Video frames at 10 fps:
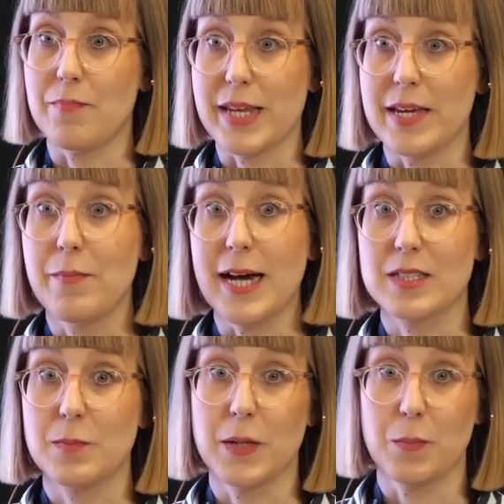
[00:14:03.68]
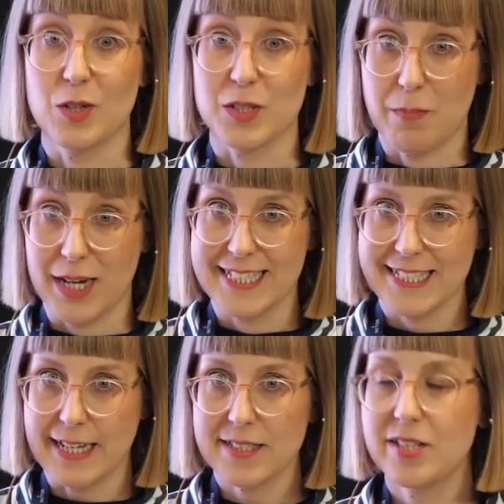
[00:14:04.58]
impact people's
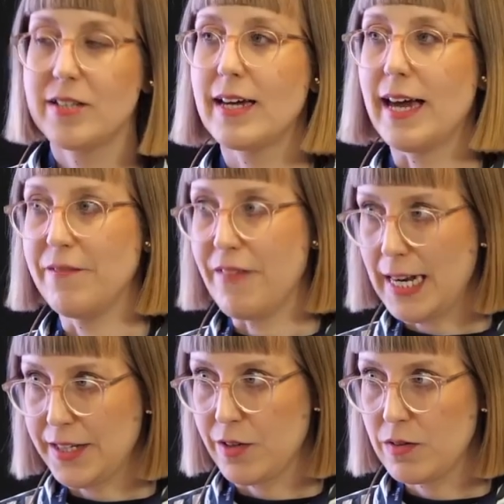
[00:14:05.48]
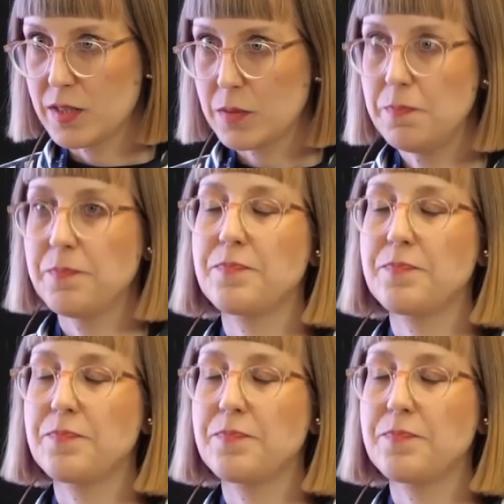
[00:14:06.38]
mindsets and values.